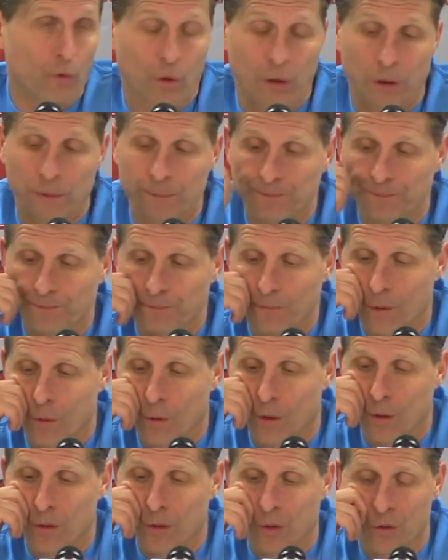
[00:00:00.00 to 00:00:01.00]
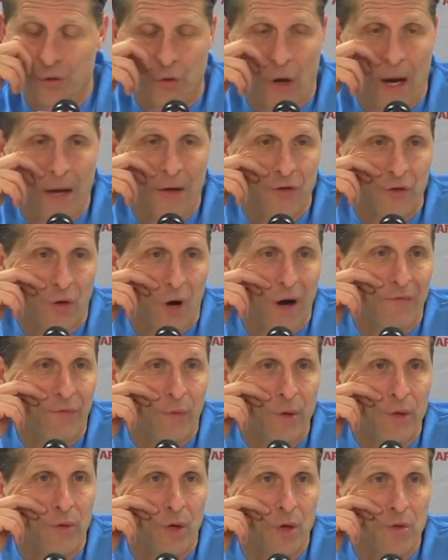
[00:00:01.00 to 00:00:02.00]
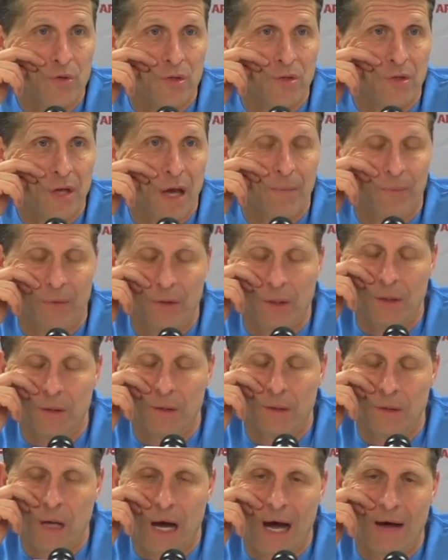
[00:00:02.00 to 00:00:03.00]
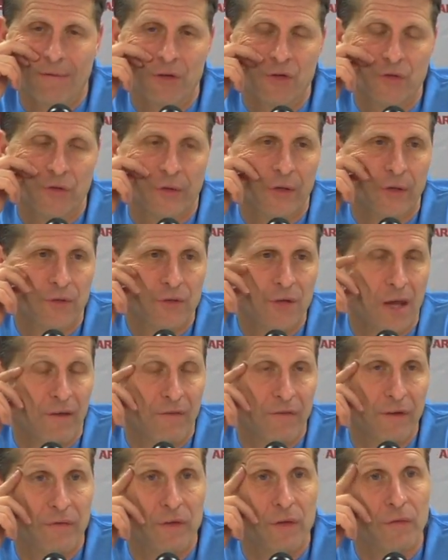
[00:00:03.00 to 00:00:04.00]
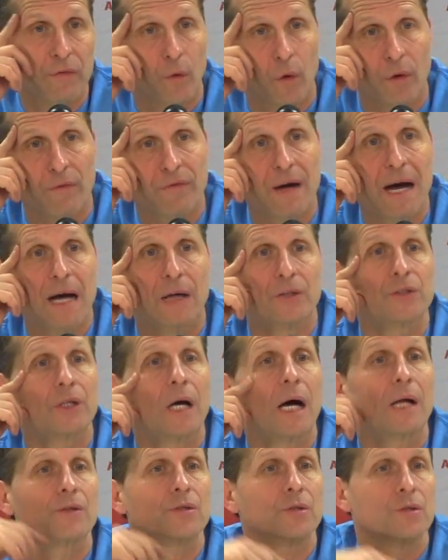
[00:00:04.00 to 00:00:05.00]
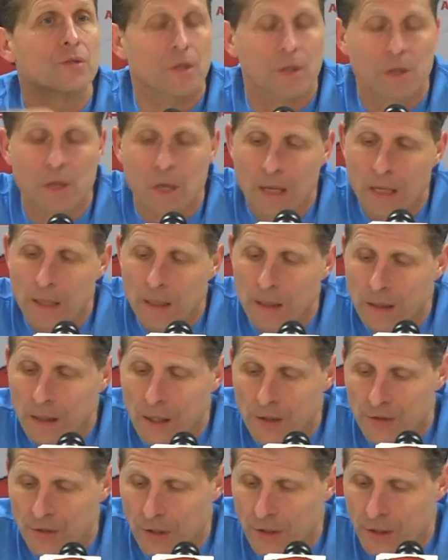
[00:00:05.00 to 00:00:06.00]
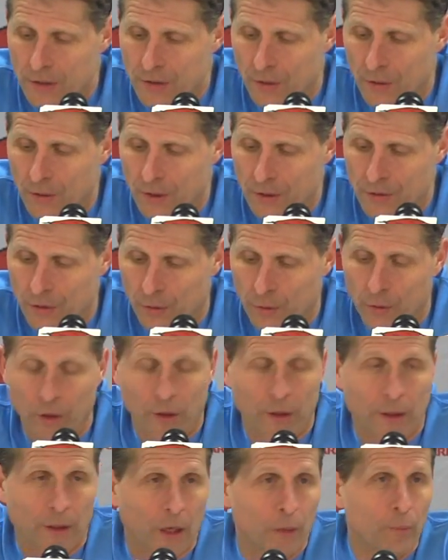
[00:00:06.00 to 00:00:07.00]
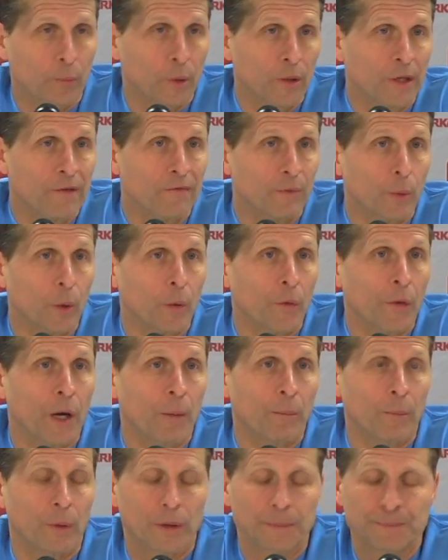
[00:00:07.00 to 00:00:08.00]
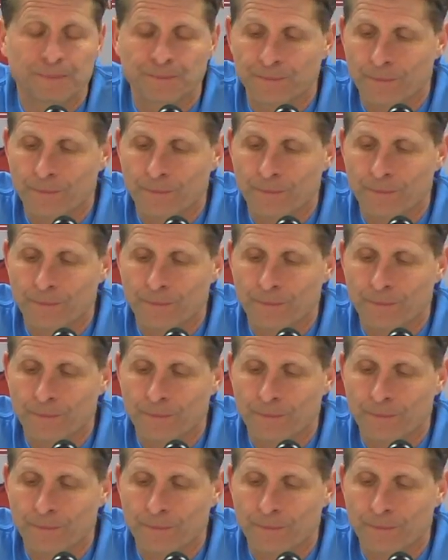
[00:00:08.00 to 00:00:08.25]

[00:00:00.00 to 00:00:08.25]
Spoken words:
or try to draw free throws attempted. And obviously to take 54 foul shots is a really unbelievable number.